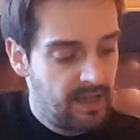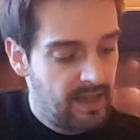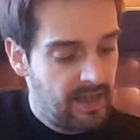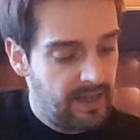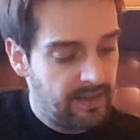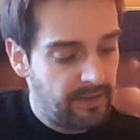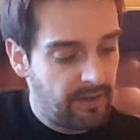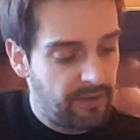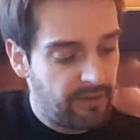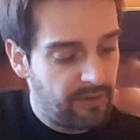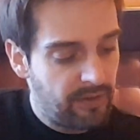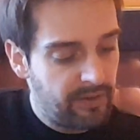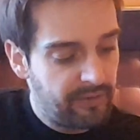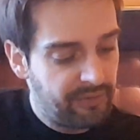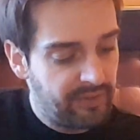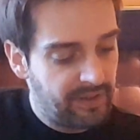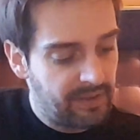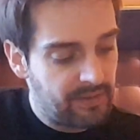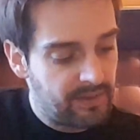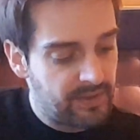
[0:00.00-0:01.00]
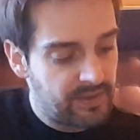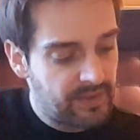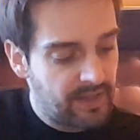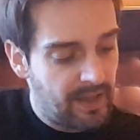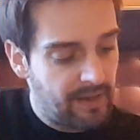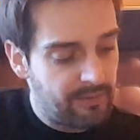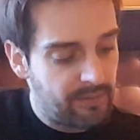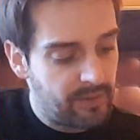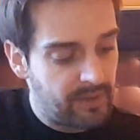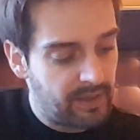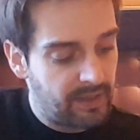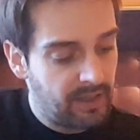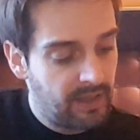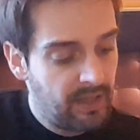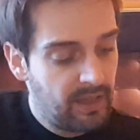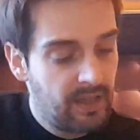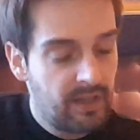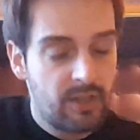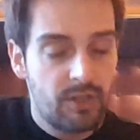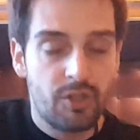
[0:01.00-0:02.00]
and the third finger is covering
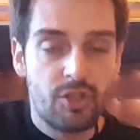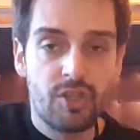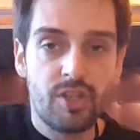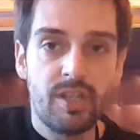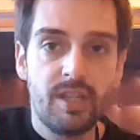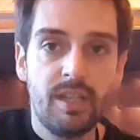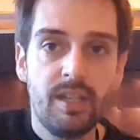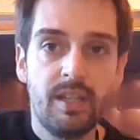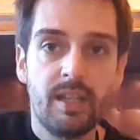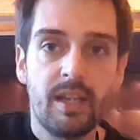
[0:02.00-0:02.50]
G